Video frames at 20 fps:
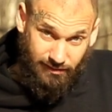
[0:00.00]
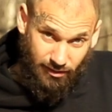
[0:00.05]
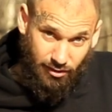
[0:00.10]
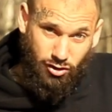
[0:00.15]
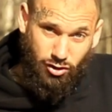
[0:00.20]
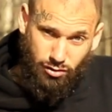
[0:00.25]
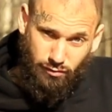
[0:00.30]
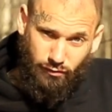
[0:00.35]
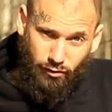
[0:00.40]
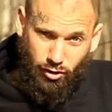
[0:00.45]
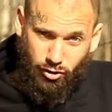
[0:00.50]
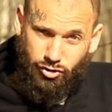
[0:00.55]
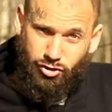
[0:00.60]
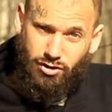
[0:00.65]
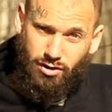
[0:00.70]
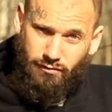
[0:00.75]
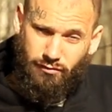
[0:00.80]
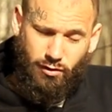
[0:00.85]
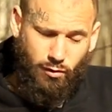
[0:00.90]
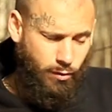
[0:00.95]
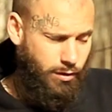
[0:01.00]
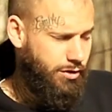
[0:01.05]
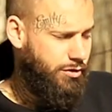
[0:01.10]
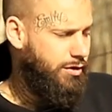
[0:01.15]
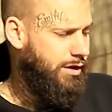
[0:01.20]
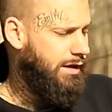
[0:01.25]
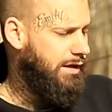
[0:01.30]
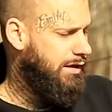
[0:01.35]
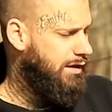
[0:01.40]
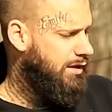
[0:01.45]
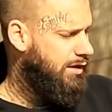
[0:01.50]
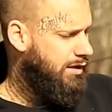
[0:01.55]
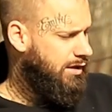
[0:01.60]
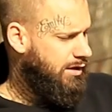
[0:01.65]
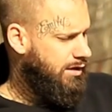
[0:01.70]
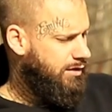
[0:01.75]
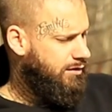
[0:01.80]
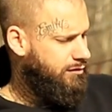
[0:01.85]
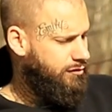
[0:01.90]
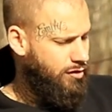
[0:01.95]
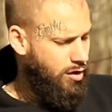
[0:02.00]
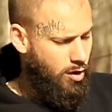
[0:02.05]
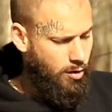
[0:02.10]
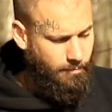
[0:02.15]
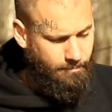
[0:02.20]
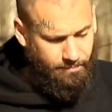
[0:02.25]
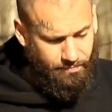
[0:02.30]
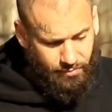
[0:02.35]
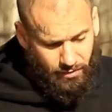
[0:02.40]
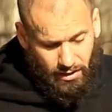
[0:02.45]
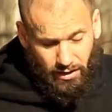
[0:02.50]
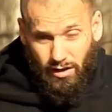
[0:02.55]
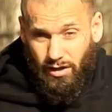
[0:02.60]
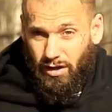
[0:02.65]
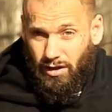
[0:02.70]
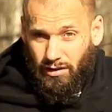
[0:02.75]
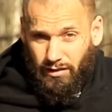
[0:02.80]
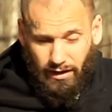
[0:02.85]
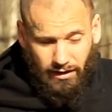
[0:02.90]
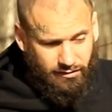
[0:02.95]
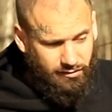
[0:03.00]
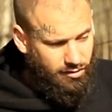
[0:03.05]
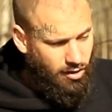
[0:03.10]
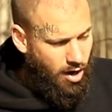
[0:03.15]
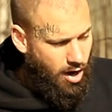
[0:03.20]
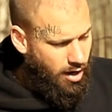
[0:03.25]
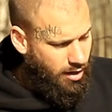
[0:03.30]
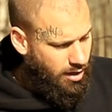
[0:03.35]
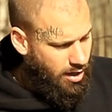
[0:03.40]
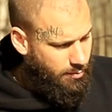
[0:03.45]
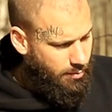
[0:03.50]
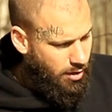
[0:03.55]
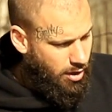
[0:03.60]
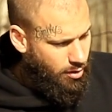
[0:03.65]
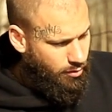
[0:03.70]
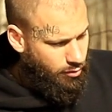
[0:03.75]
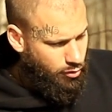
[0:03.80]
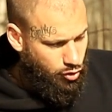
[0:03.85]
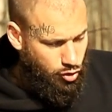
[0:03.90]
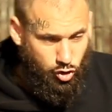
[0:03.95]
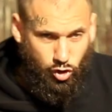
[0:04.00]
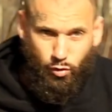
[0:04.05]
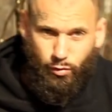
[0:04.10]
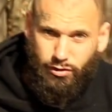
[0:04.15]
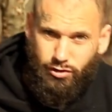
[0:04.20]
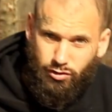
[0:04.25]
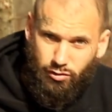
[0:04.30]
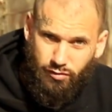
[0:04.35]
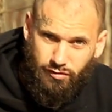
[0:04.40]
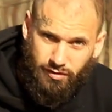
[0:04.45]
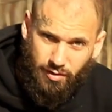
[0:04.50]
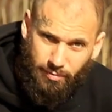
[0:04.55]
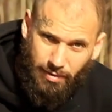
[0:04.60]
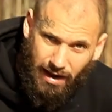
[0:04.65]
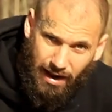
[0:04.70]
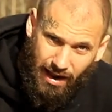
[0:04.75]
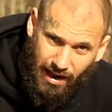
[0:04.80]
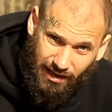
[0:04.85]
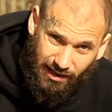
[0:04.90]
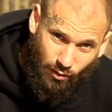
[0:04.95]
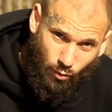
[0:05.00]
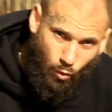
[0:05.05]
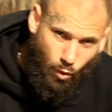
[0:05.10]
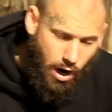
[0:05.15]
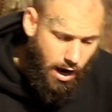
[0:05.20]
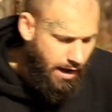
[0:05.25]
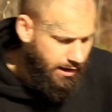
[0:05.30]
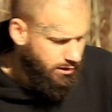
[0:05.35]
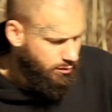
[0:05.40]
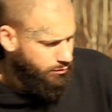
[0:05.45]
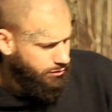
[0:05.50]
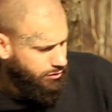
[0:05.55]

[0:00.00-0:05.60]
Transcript: the new version if you're wondering. So let's talk about who would use the pack and why you